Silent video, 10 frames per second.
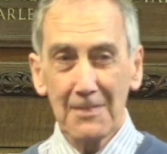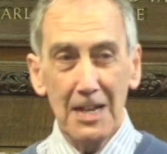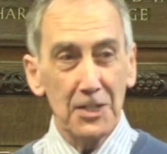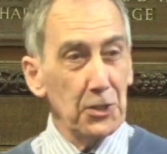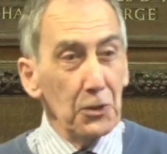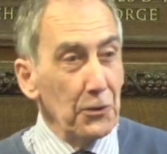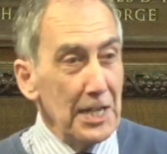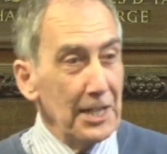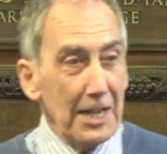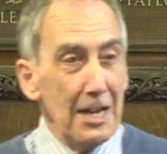so
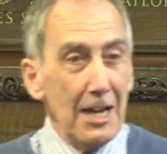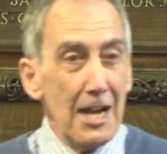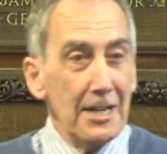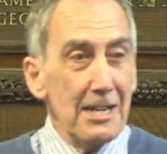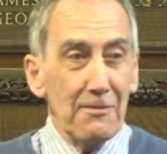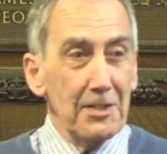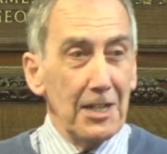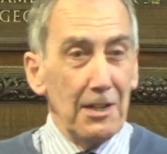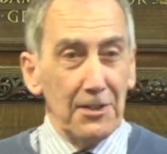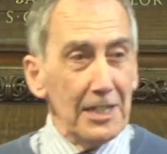great that I, I didn't
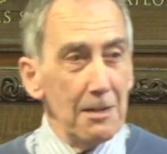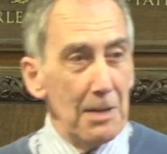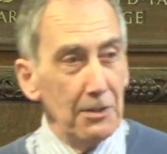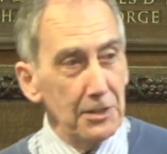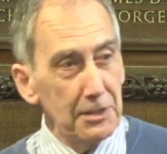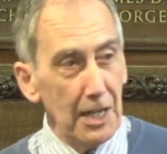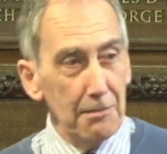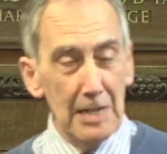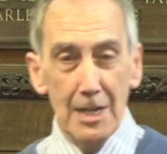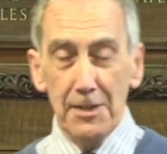kind of think about uh,
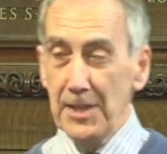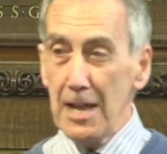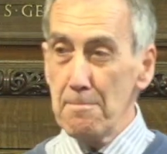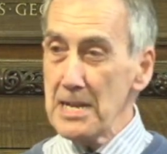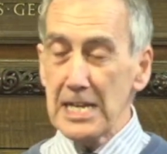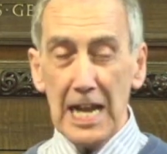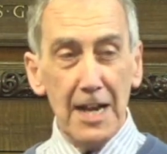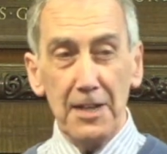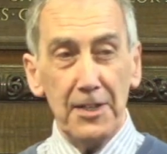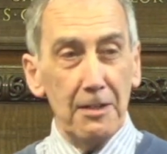there being
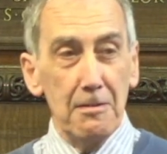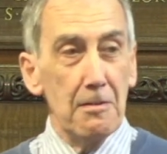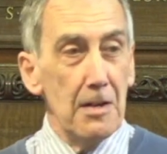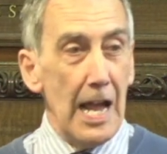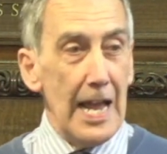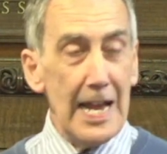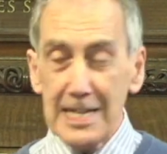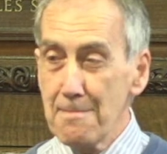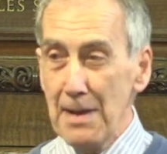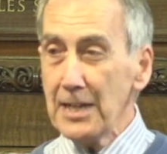anything
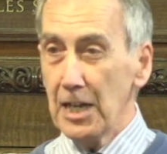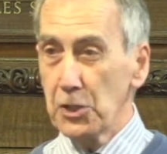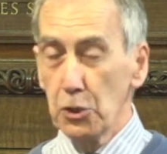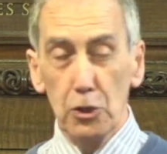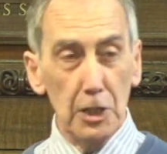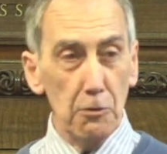any better at all.